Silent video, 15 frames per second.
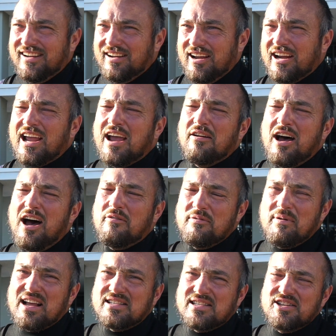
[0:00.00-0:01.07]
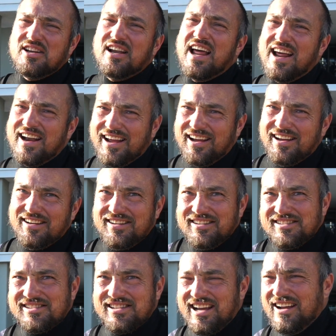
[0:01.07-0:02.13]
Okay, well, we might see you later.
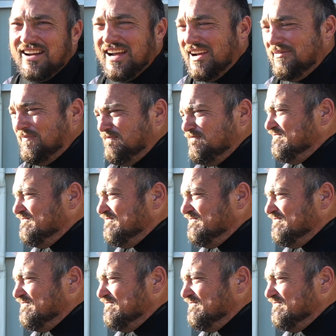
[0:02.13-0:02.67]
So